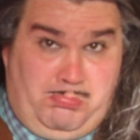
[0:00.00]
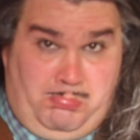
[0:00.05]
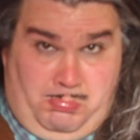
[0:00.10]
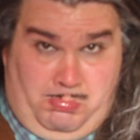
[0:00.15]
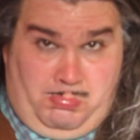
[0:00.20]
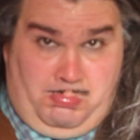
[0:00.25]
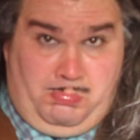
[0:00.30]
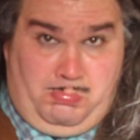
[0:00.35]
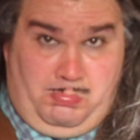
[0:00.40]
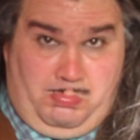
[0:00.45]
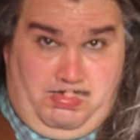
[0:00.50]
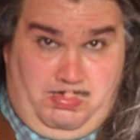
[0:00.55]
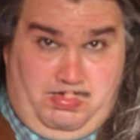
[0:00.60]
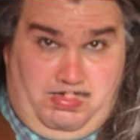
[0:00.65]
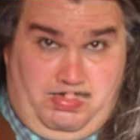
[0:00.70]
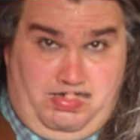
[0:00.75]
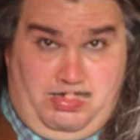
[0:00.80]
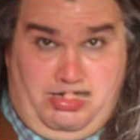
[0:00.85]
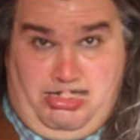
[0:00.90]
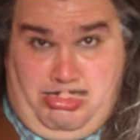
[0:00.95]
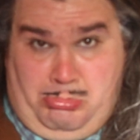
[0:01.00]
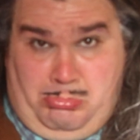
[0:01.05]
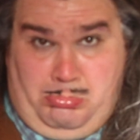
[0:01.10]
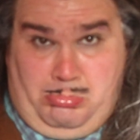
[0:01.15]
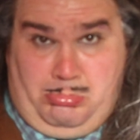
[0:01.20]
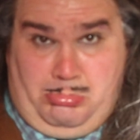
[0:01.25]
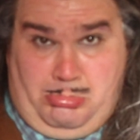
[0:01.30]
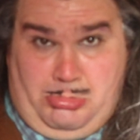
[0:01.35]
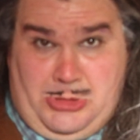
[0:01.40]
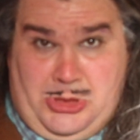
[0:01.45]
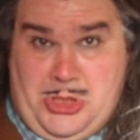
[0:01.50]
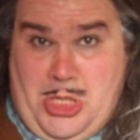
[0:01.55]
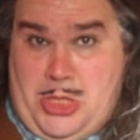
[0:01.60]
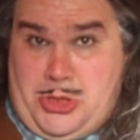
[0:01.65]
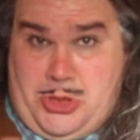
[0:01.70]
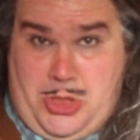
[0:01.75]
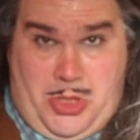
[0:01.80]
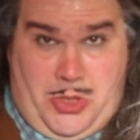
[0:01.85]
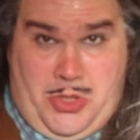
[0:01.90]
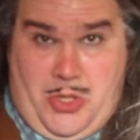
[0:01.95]
Does
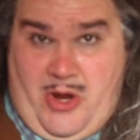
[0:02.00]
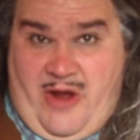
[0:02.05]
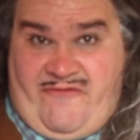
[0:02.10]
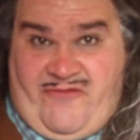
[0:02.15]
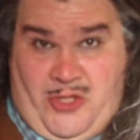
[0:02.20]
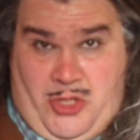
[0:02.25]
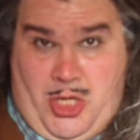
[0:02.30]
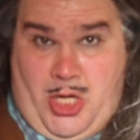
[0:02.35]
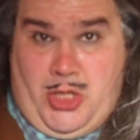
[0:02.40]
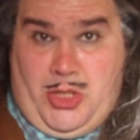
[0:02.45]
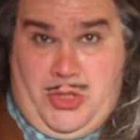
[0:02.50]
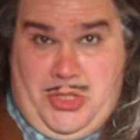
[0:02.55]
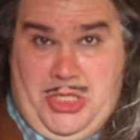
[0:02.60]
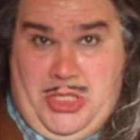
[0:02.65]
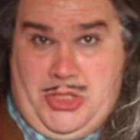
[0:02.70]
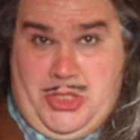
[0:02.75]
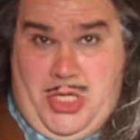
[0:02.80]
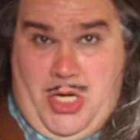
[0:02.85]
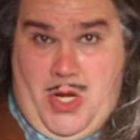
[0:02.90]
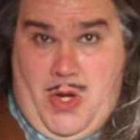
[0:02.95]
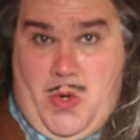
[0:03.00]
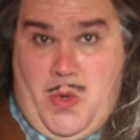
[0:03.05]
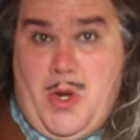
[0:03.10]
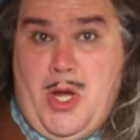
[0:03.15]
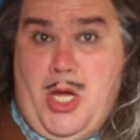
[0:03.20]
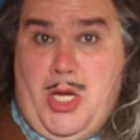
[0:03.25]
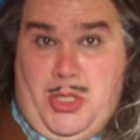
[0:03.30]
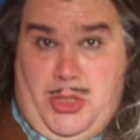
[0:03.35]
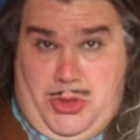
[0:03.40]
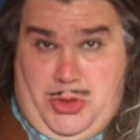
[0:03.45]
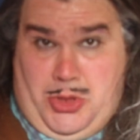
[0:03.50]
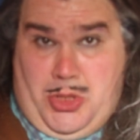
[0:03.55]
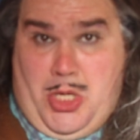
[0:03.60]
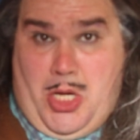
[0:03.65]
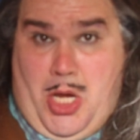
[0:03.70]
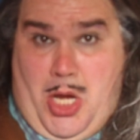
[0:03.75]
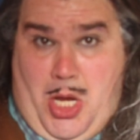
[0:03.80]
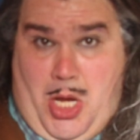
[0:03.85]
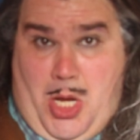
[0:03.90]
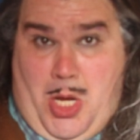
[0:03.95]
that tell you everything you need to know?
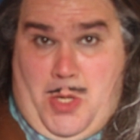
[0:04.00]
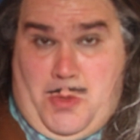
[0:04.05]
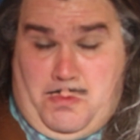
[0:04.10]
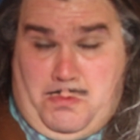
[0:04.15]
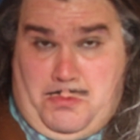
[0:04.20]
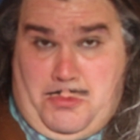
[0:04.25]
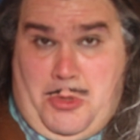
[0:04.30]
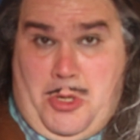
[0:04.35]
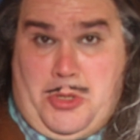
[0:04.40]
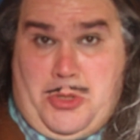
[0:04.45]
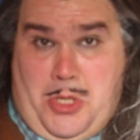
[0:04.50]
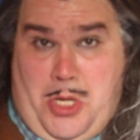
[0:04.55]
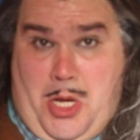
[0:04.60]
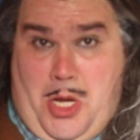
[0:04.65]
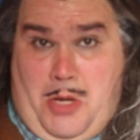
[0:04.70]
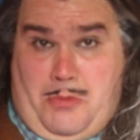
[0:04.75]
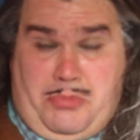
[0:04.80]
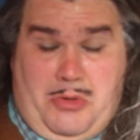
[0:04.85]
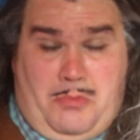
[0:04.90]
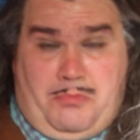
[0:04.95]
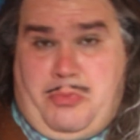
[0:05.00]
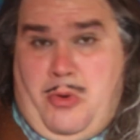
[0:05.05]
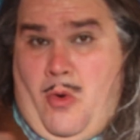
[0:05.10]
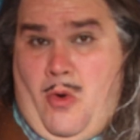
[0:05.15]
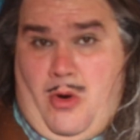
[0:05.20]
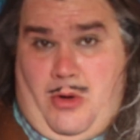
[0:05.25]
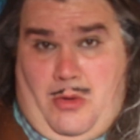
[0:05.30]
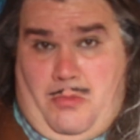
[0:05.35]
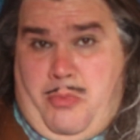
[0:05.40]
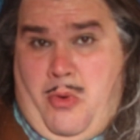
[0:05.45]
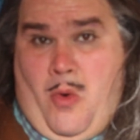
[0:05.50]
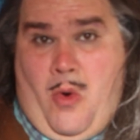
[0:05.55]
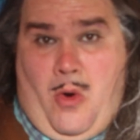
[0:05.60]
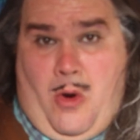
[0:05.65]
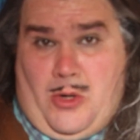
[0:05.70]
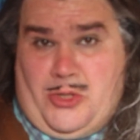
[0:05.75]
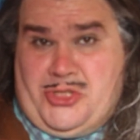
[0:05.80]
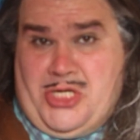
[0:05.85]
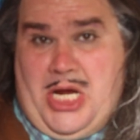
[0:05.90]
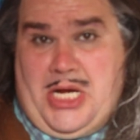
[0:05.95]
Yeah, but
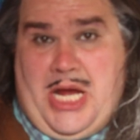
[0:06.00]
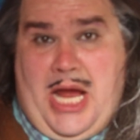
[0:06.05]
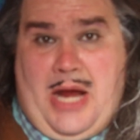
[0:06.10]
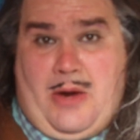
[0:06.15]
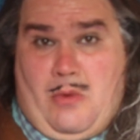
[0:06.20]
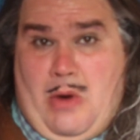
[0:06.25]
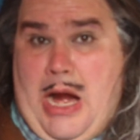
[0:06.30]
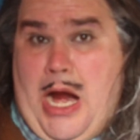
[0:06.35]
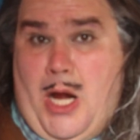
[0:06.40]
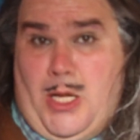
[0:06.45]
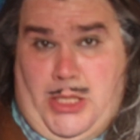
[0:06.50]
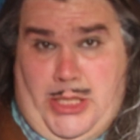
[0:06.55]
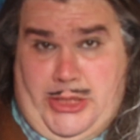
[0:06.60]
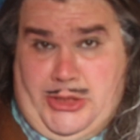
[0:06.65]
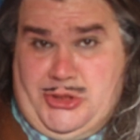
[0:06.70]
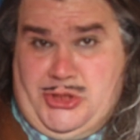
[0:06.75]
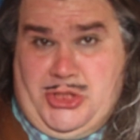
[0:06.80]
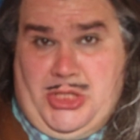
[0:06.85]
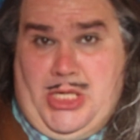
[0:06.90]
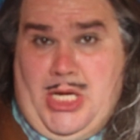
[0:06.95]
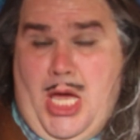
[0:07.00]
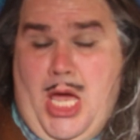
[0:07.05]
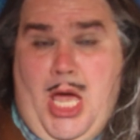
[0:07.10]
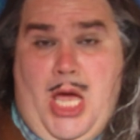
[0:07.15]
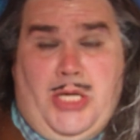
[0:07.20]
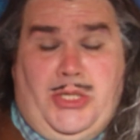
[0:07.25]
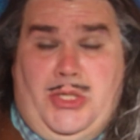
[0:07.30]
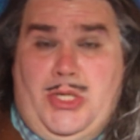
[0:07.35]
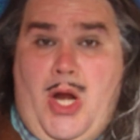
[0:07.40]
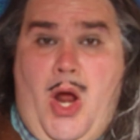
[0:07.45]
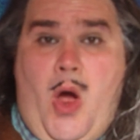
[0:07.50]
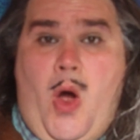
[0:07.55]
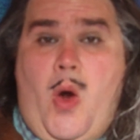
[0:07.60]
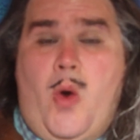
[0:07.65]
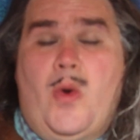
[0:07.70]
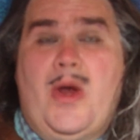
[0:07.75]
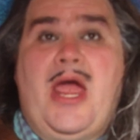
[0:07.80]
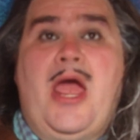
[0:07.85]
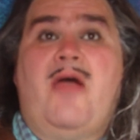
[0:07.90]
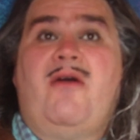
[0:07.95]
poor J.K. Rowling. She, you
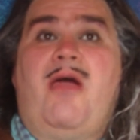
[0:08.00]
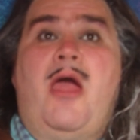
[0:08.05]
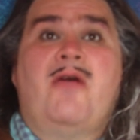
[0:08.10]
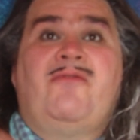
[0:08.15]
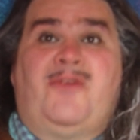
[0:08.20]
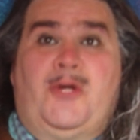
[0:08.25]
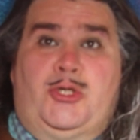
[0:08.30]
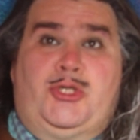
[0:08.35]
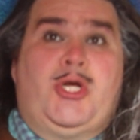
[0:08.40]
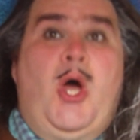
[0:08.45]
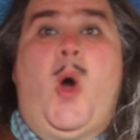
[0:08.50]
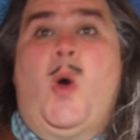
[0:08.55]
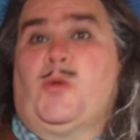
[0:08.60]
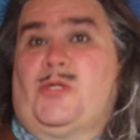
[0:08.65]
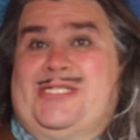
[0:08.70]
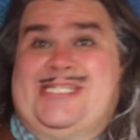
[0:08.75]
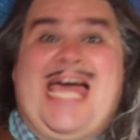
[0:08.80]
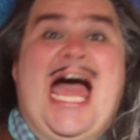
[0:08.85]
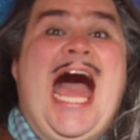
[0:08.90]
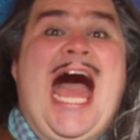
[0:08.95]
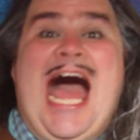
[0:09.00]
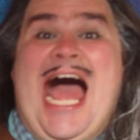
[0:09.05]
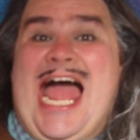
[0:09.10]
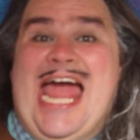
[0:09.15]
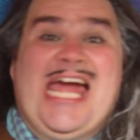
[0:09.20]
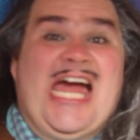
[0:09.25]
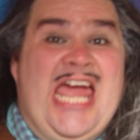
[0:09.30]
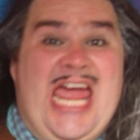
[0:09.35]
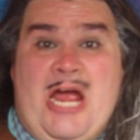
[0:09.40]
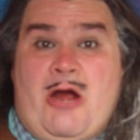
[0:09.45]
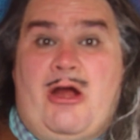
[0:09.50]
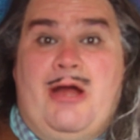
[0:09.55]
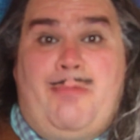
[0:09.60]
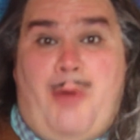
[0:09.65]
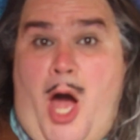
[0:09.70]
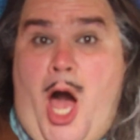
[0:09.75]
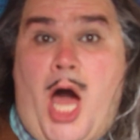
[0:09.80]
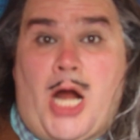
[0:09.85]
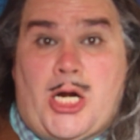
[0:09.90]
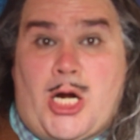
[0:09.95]
know, if you don't die a Harry
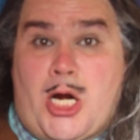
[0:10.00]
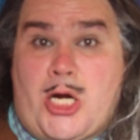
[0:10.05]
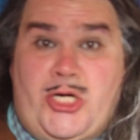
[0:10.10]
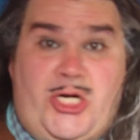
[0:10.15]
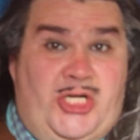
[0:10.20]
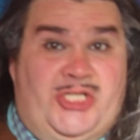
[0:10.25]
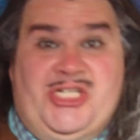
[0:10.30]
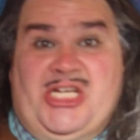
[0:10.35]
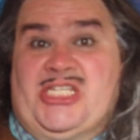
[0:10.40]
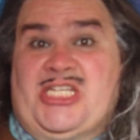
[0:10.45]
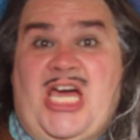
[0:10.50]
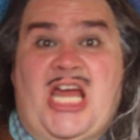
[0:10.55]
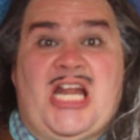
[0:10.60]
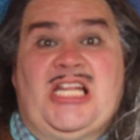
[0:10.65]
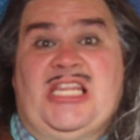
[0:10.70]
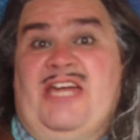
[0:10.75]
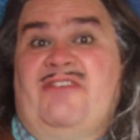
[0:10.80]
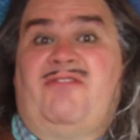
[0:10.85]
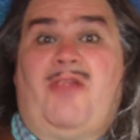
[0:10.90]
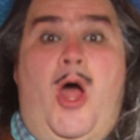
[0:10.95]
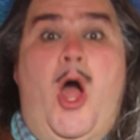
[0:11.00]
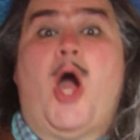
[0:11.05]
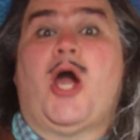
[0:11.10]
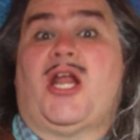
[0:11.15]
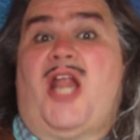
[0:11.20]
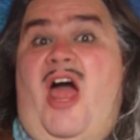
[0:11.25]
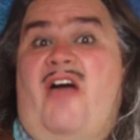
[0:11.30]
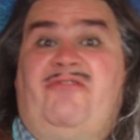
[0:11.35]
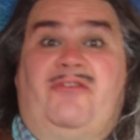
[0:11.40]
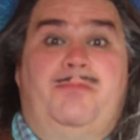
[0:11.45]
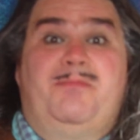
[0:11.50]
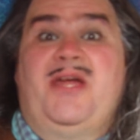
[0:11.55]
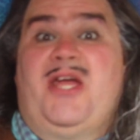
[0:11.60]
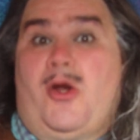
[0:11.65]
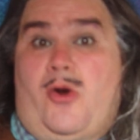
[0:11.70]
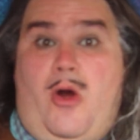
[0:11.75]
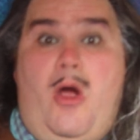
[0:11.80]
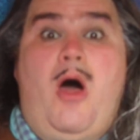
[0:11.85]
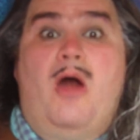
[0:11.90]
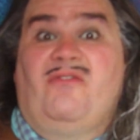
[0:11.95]
Potter, you're just gonna live long enough to be
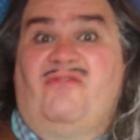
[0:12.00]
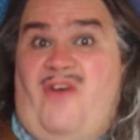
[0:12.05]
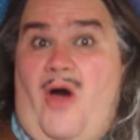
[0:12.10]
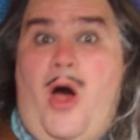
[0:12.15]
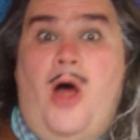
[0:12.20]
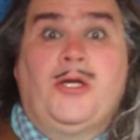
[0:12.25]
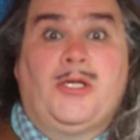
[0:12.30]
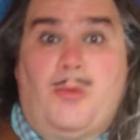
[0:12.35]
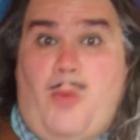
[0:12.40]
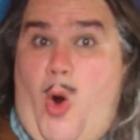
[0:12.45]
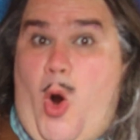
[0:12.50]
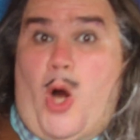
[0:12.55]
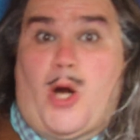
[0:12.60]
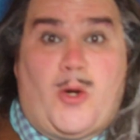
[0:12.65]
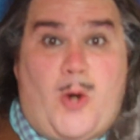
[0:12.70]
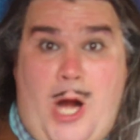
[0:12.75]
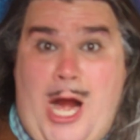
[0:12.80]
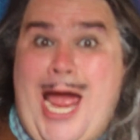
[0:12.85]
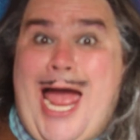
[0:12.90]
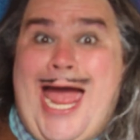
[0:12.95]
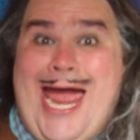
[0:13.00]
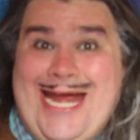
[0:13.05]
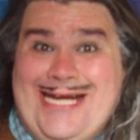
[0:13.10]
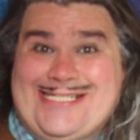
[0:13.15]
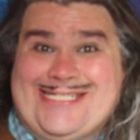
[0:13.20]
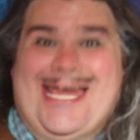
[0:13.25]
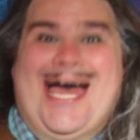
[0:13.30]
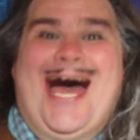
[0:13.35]
your own Voldemort, right?